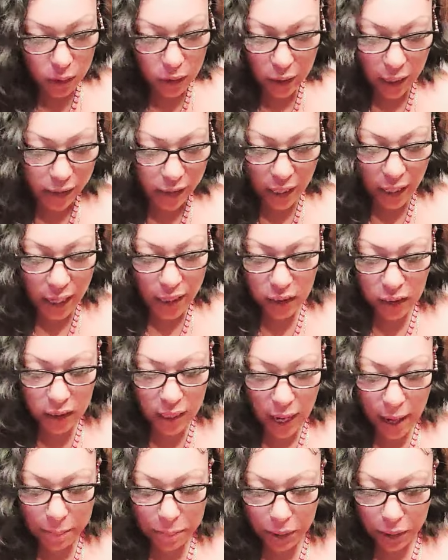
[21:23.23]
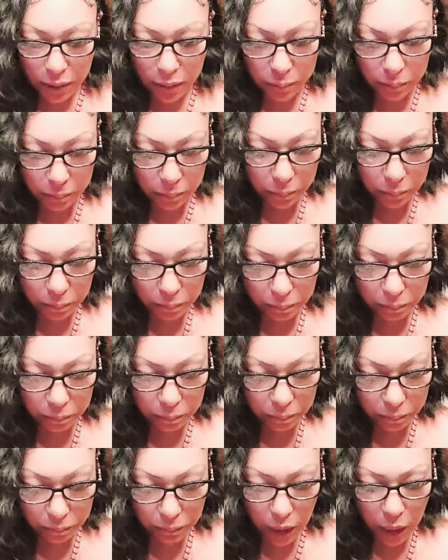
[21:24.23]
like they ain't stopping.
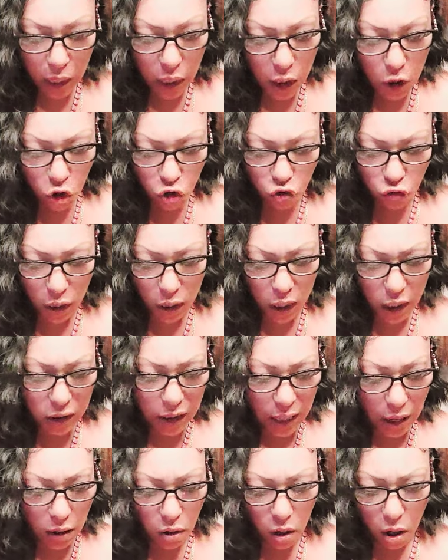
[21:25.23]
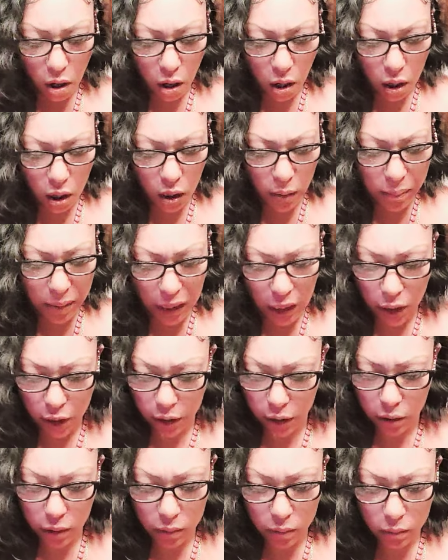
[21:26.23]
Drugs, alcohol could be
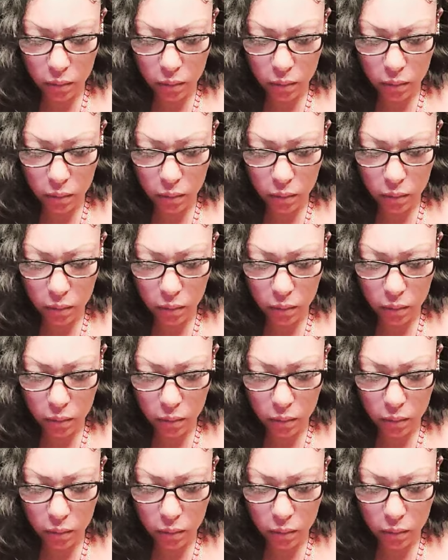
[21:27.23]
here.